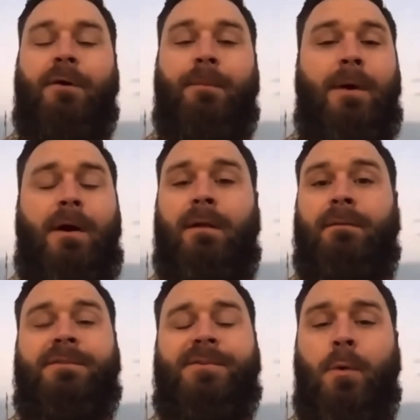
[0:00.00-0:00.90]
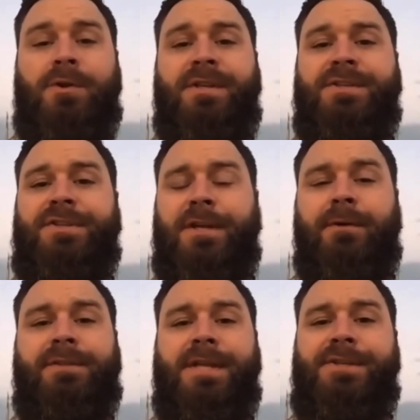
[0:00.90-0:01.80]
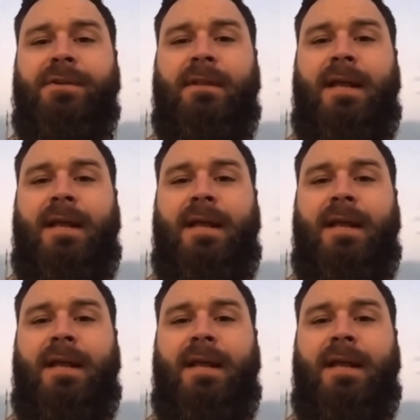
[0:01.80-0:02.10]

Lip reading: football, sports in general, teach you a